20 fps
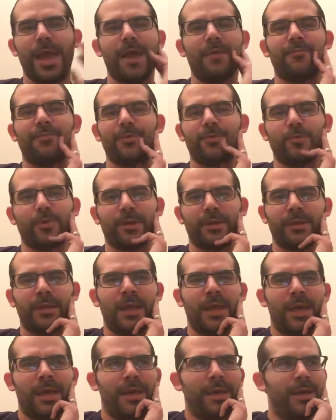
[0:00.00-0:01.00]
everyone
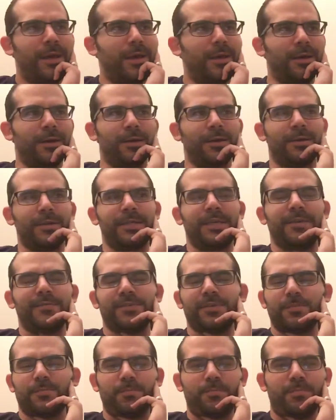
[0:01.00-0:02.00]

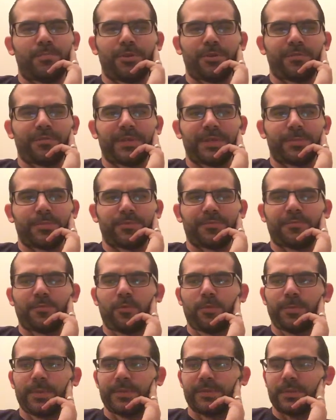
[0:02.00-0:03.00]
gives a perfect
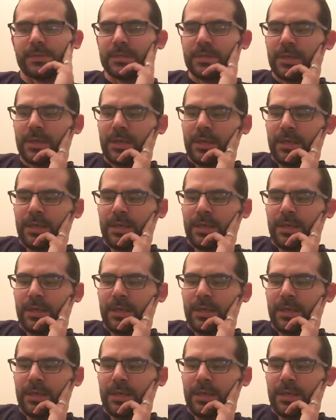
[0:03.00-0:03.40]
performance.